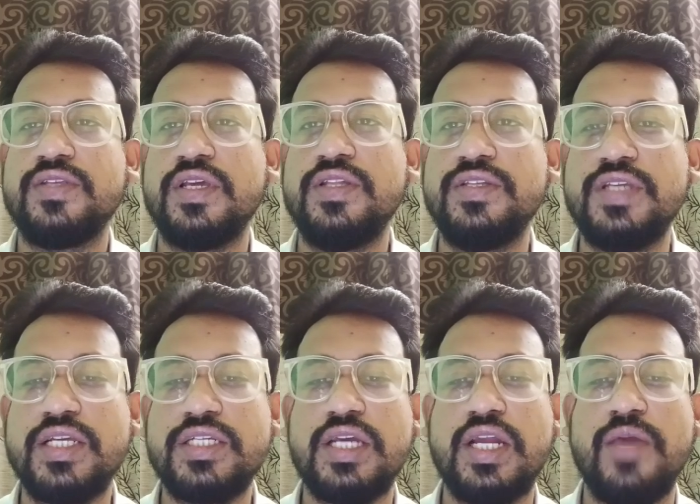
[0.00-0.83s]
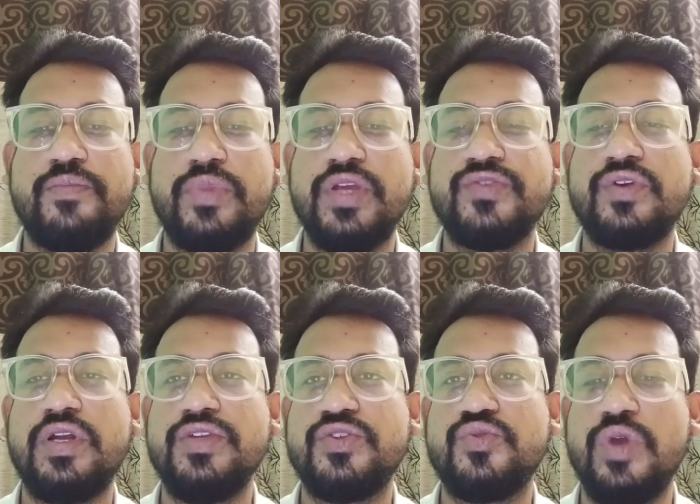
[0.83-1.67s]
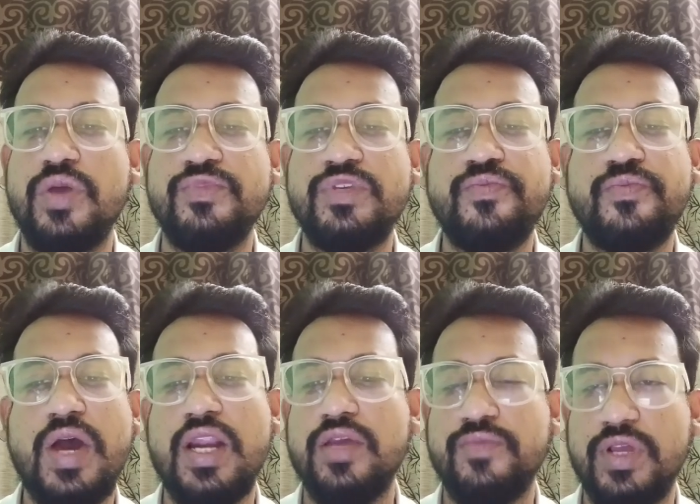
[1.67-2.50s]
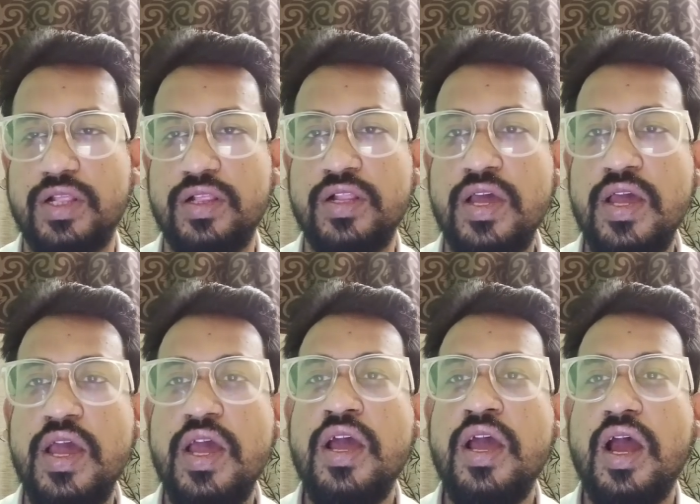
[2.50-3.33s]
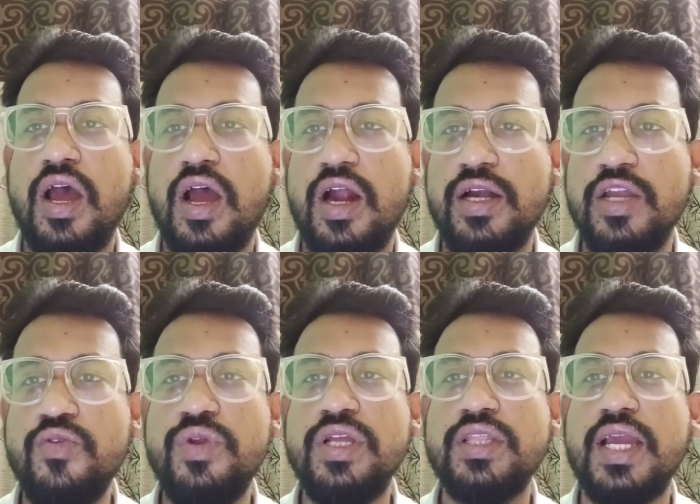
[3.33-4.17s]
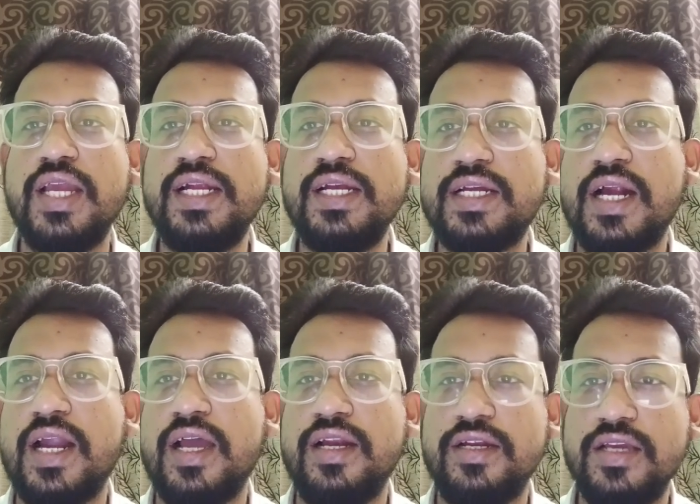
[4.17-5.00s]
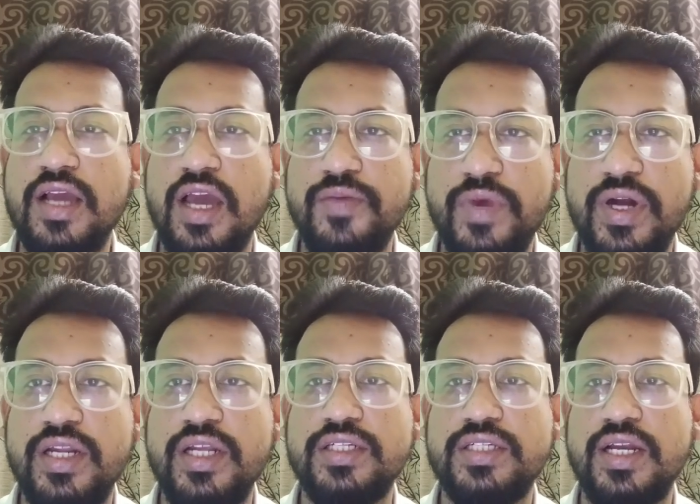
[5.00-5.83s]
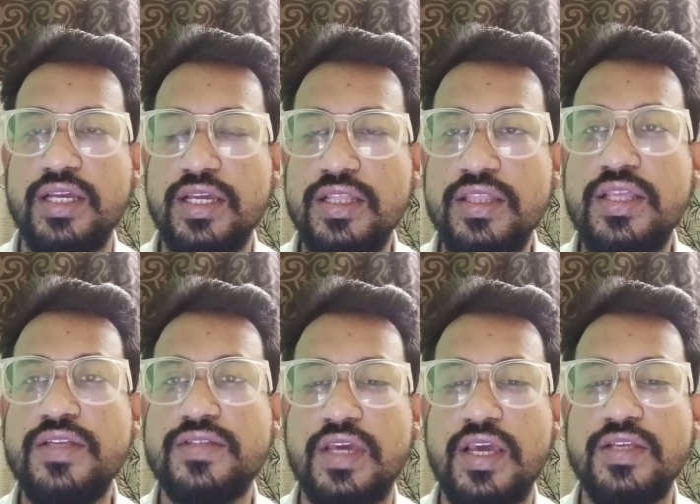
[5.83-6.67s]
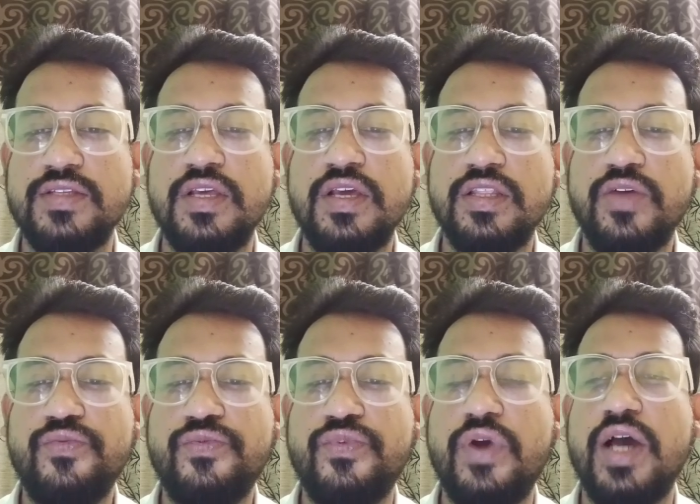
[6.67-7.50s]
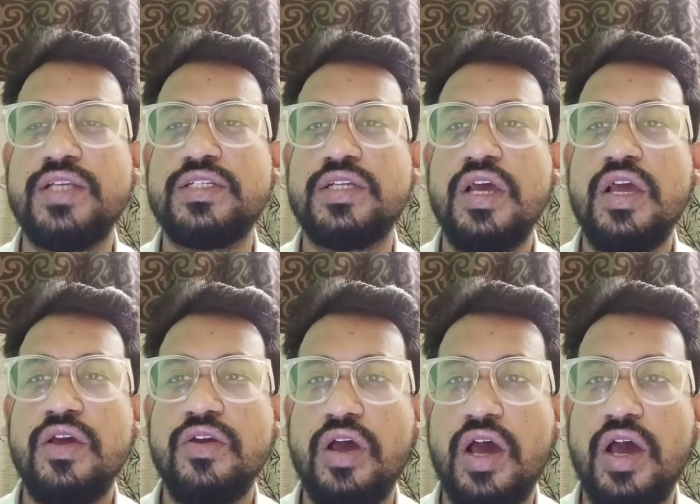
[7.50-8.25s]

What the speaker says: that is injection Apresol is 2 mg per ml. During the intradialytic hypertension, in this case, the first